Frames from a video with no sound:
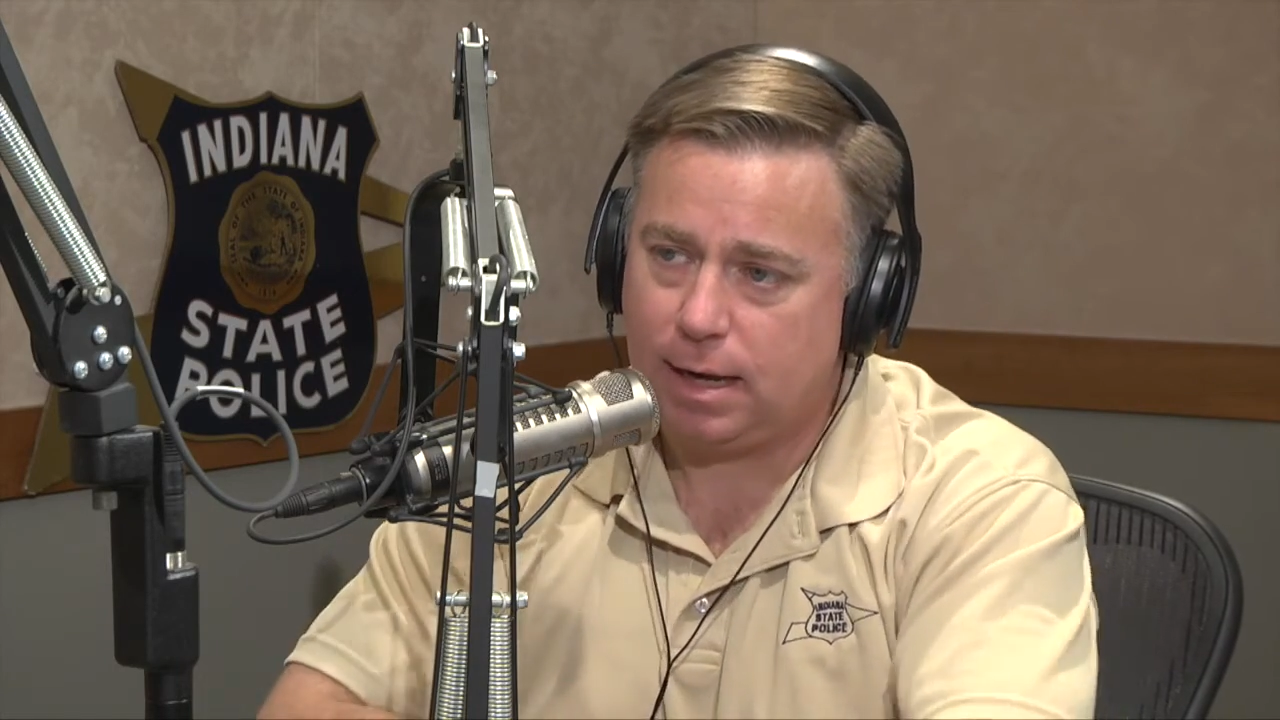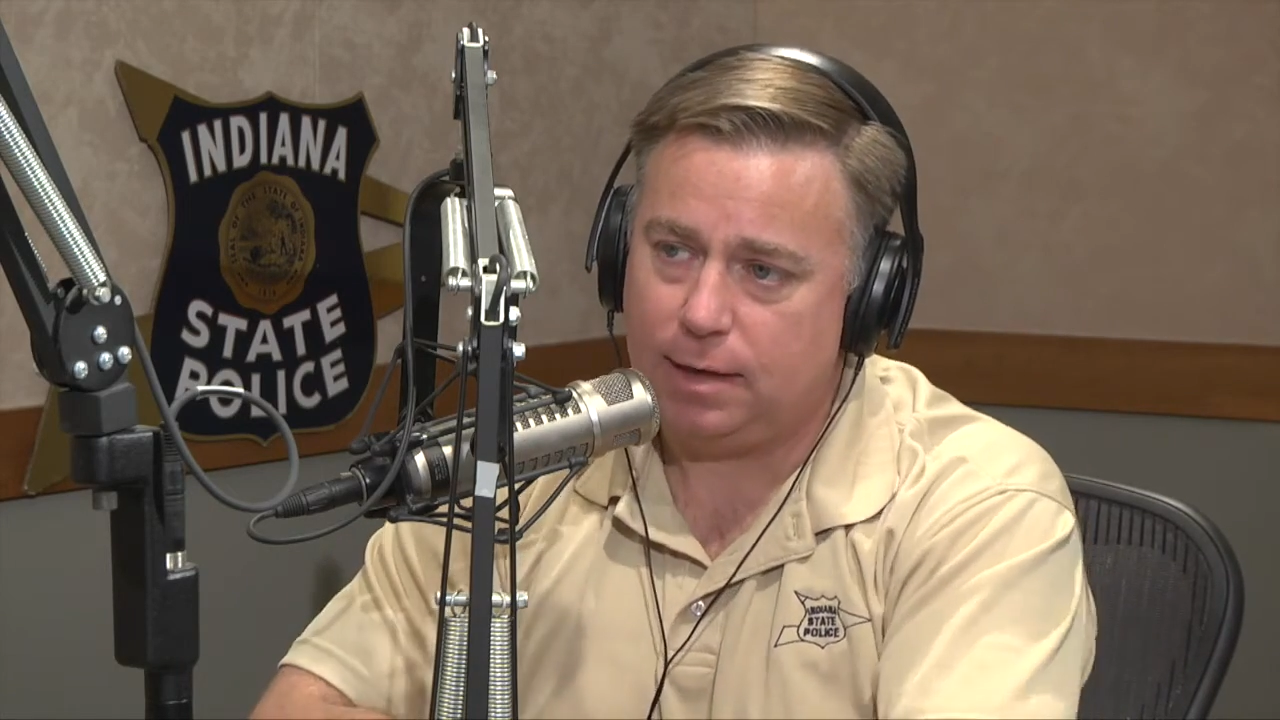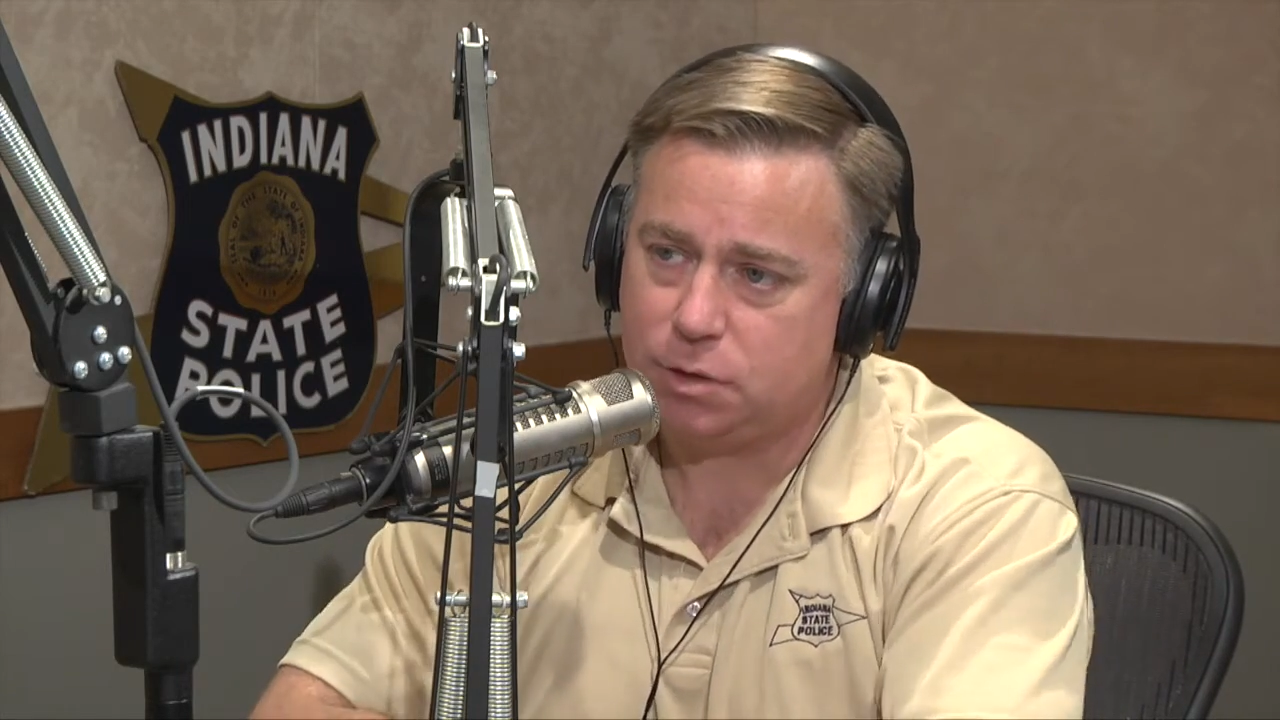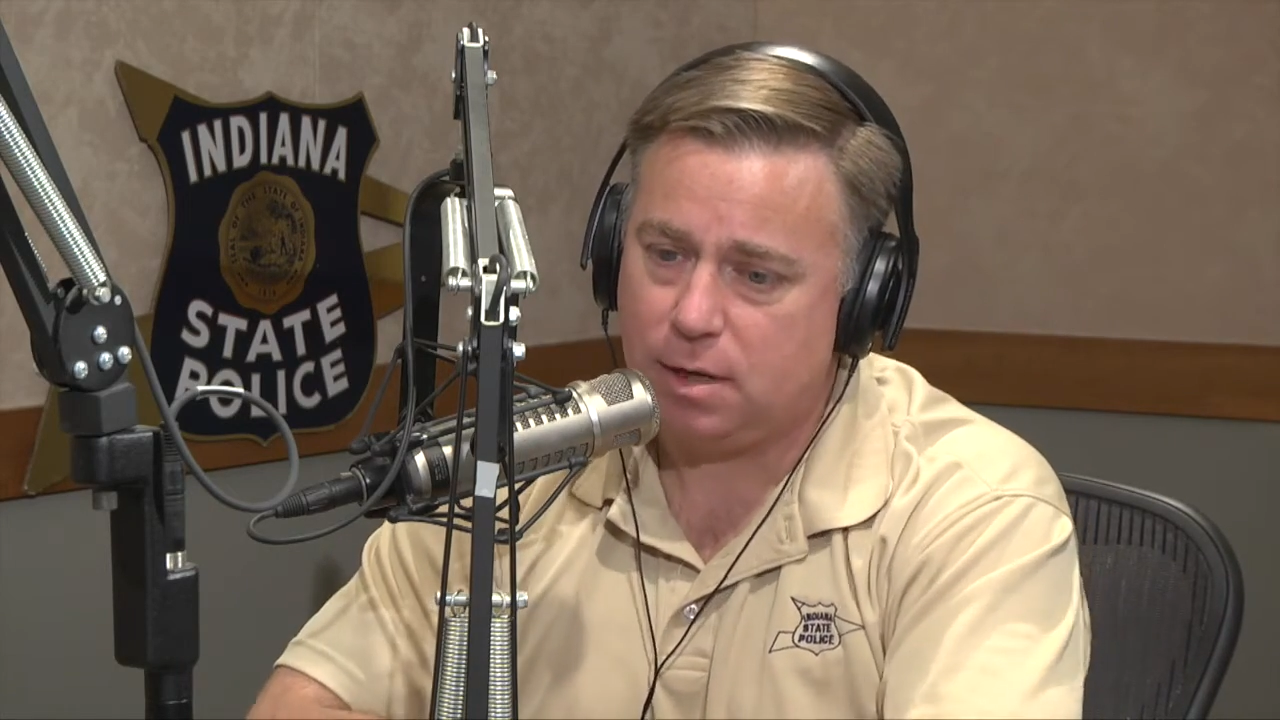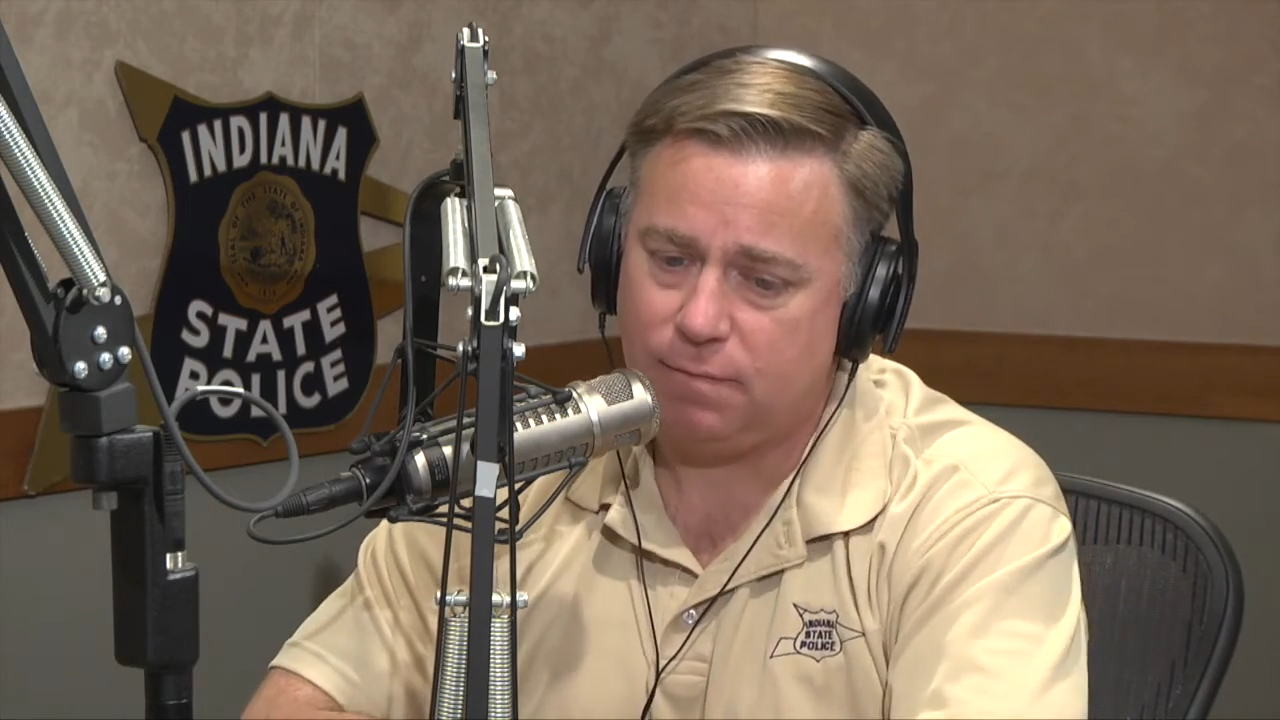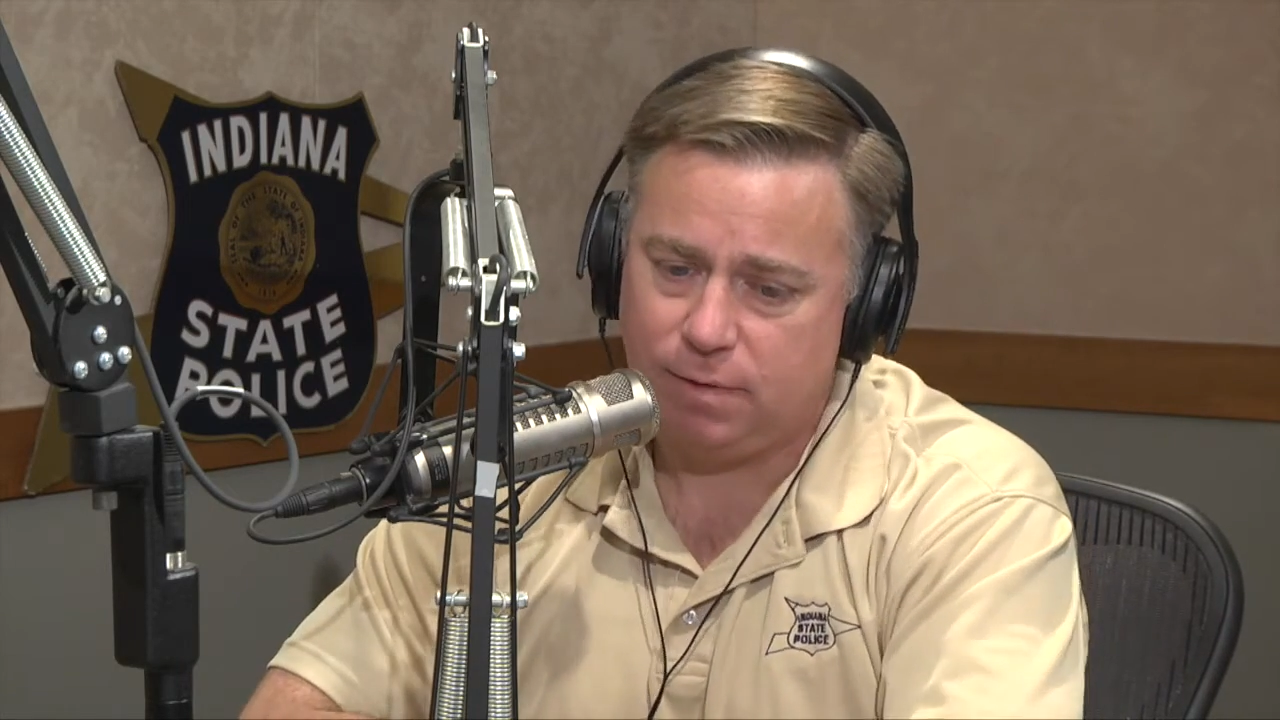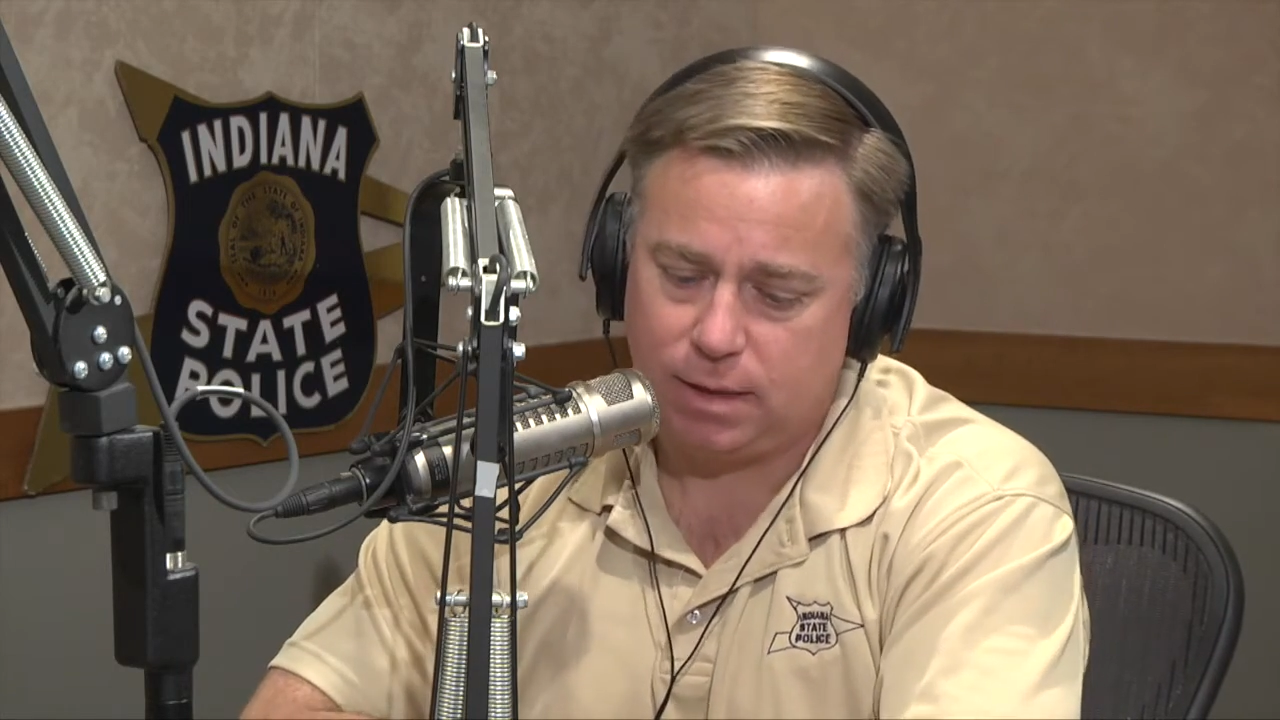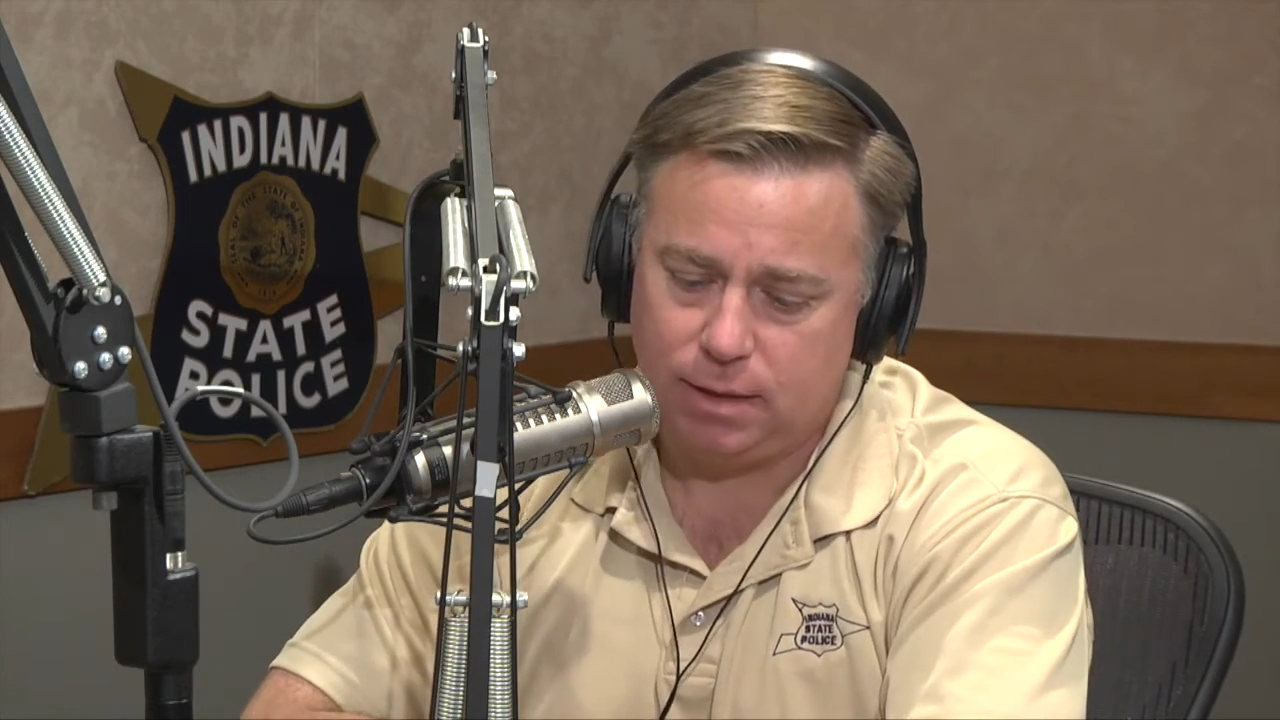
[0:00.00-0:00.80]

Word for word: catastrophic